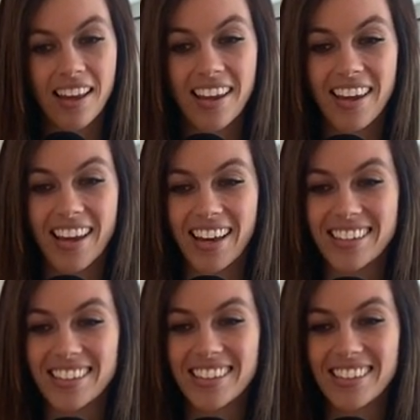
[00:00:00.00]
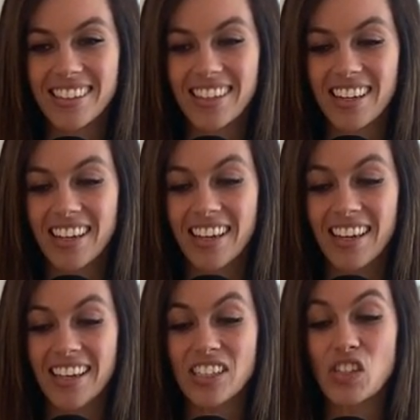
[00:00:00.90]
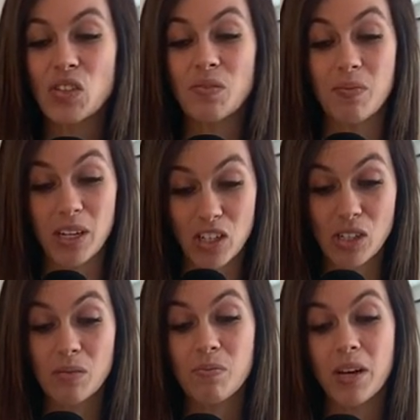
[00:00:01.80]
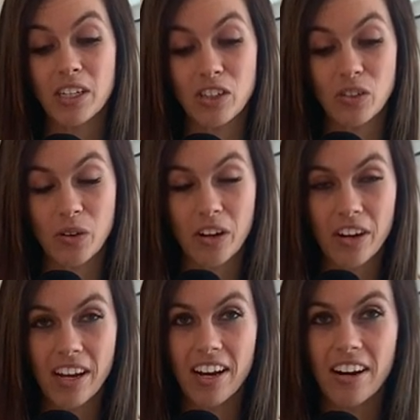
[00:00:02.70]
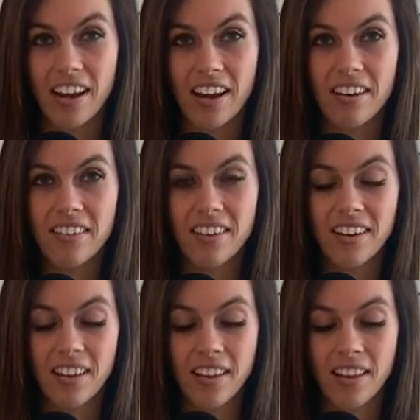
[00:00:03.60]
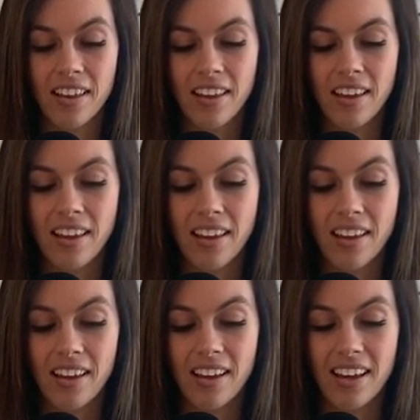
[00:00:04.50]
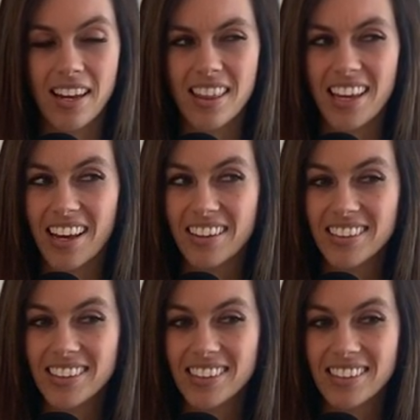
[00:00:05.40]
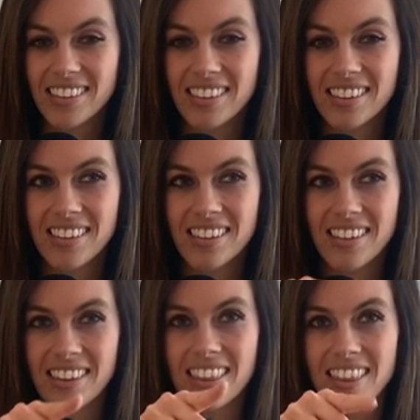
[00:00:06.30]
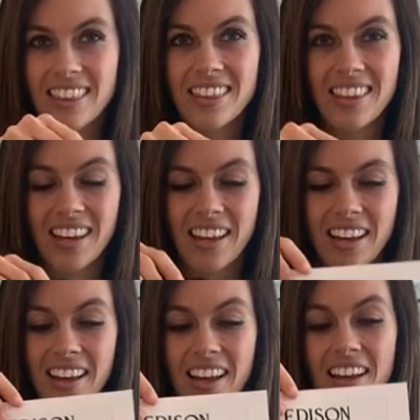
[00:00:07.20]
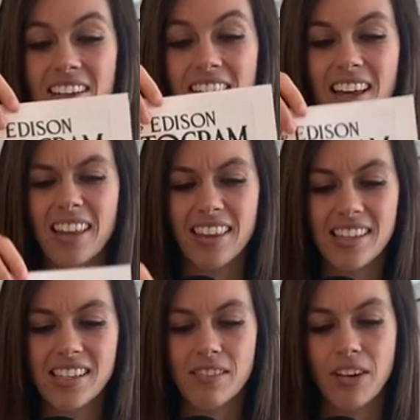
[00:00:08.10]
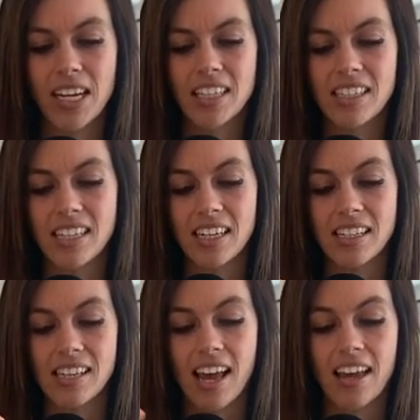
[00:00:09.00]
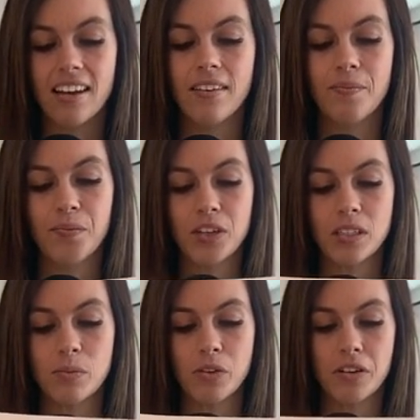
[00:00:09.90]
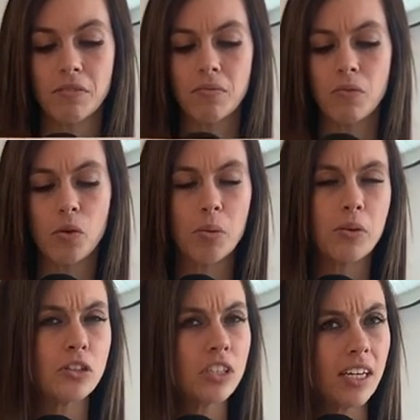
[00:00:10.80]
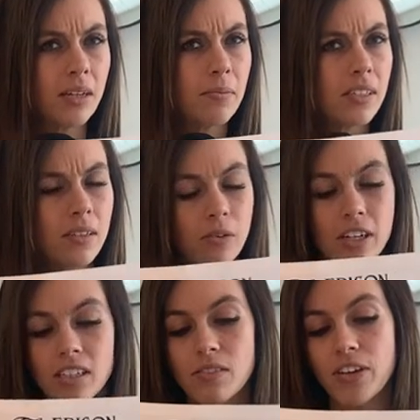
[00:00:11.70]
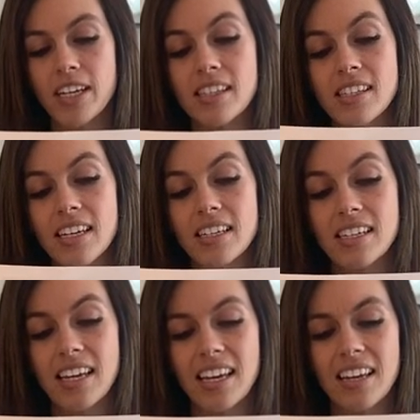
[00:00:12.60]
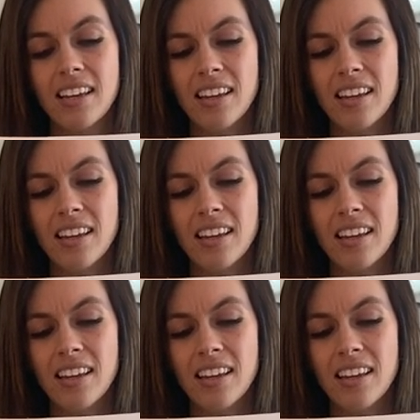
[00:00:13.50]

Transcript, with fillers: yes he has much much shorter hair now anything else mm -hmm. Yeah, this Frankenstein's hat looks more normal shaped, whereas Frankenstein today,